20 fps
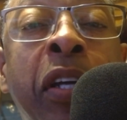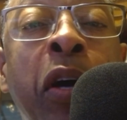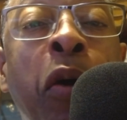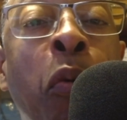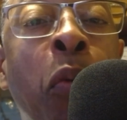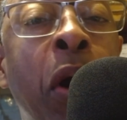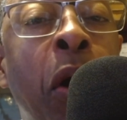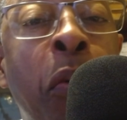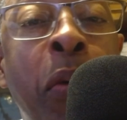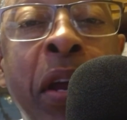
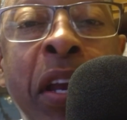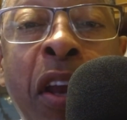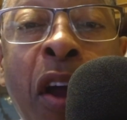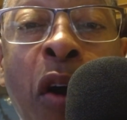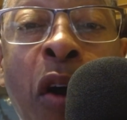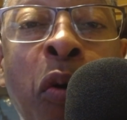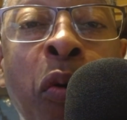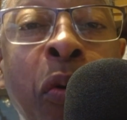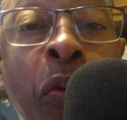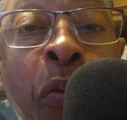Well, we
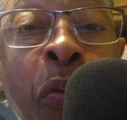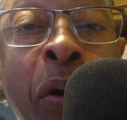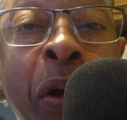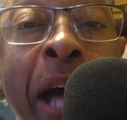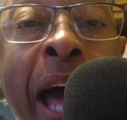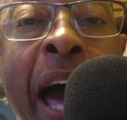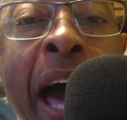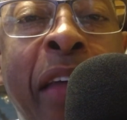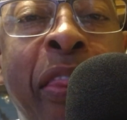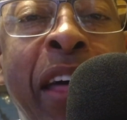know
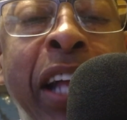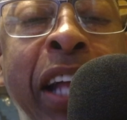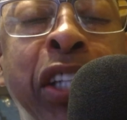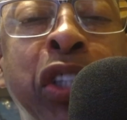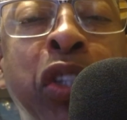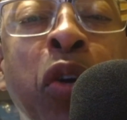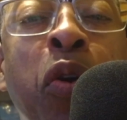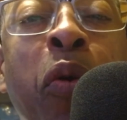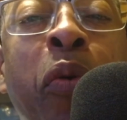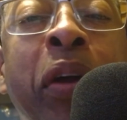how that
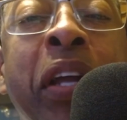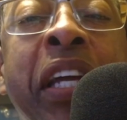story